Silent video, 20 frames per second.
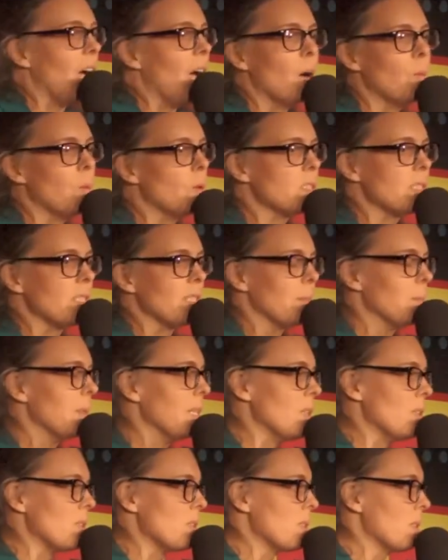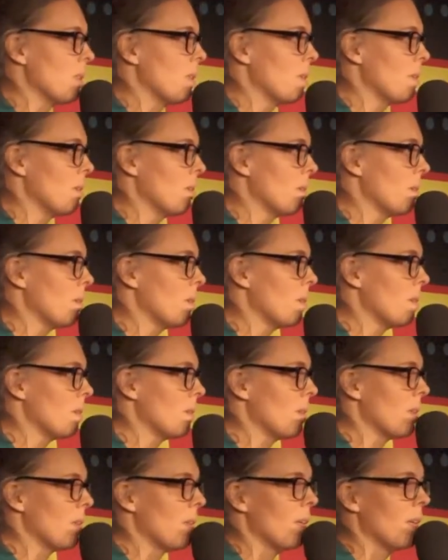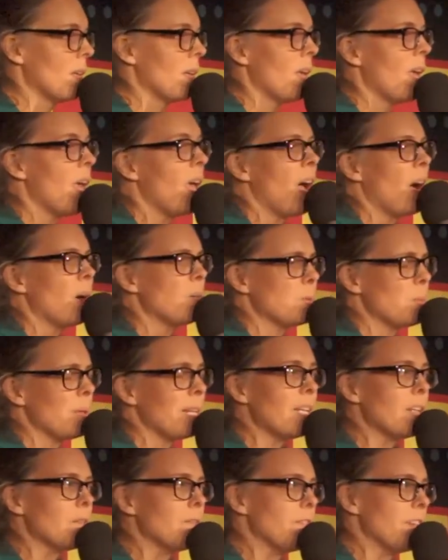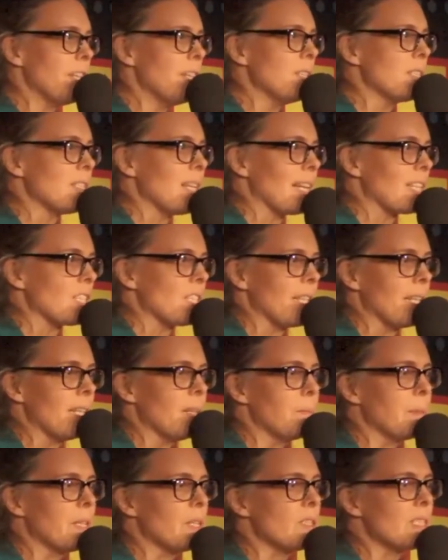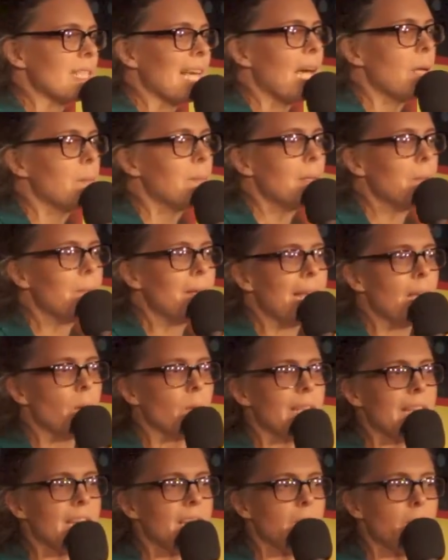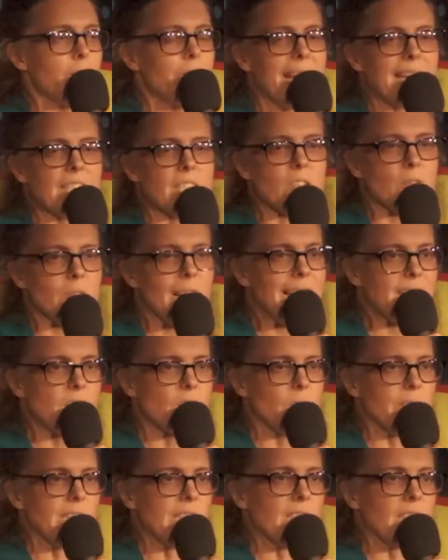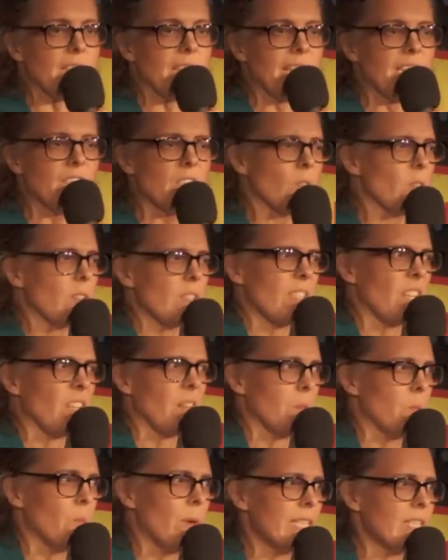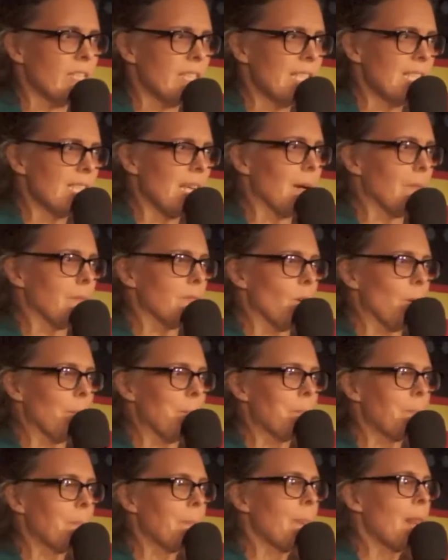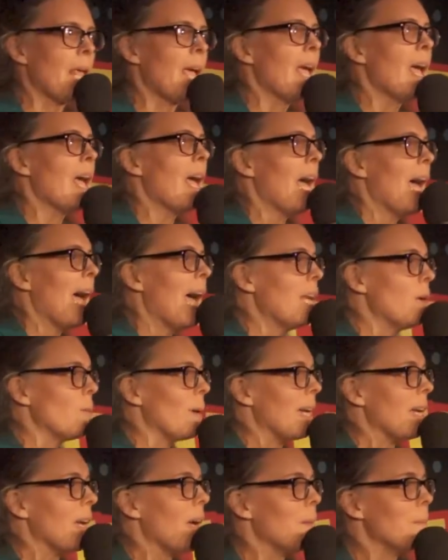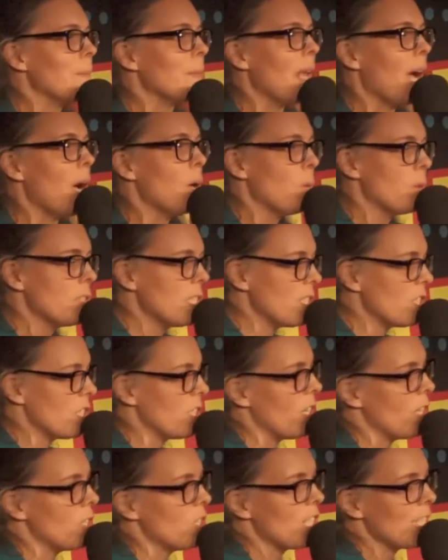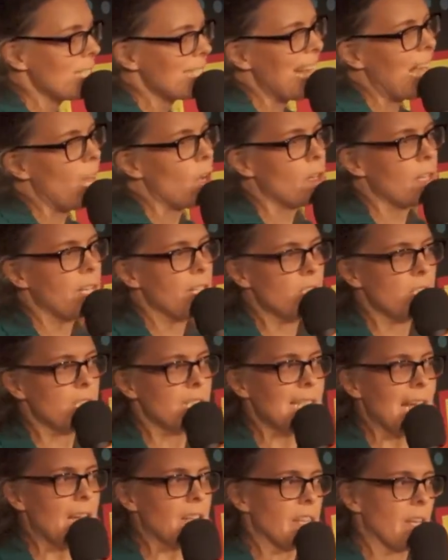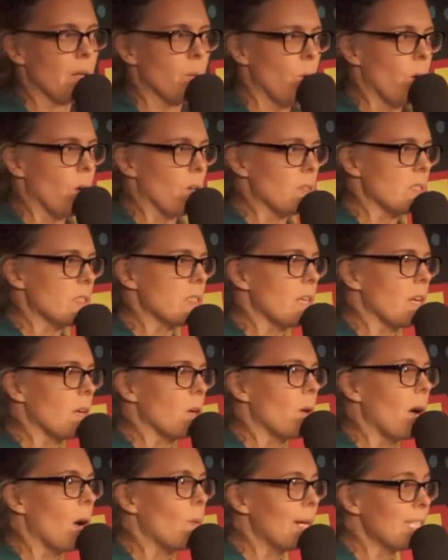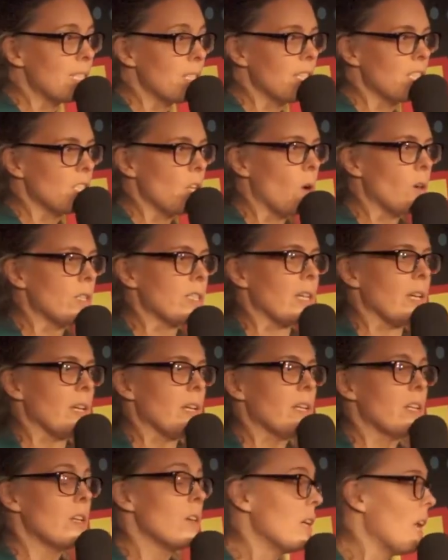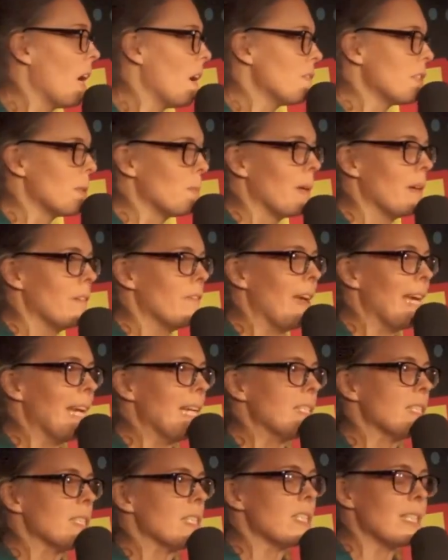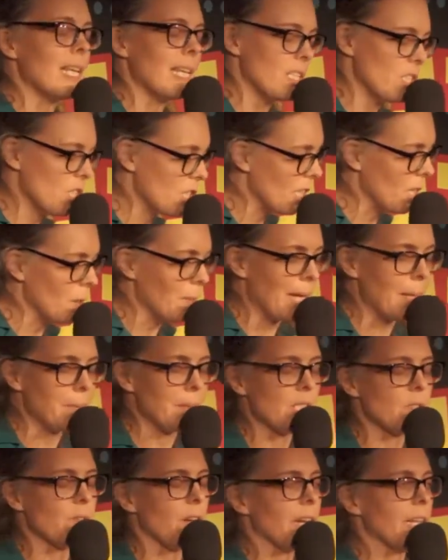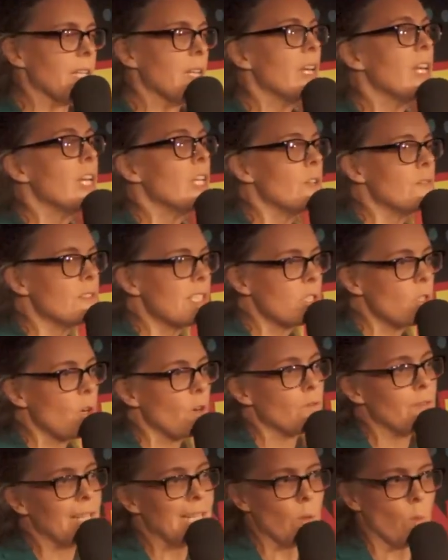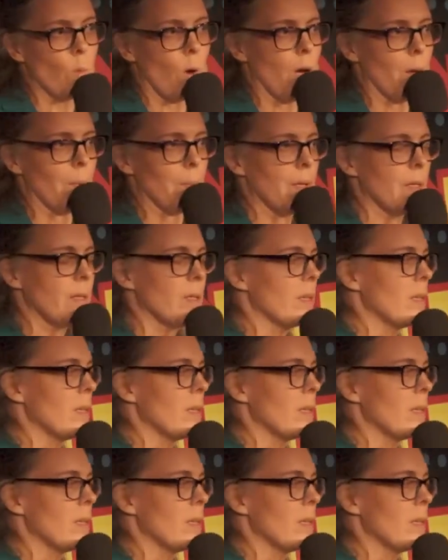I wasn't amused. I was pretty confused actually, because I hadn't been playing with any infected rats recently, so I was like, where did this come from? Anyway, I wanted to know just how close to death I was, so I went to the doctor, who laughed in my face and said, chill babe, it's fine, you've just got ringworm.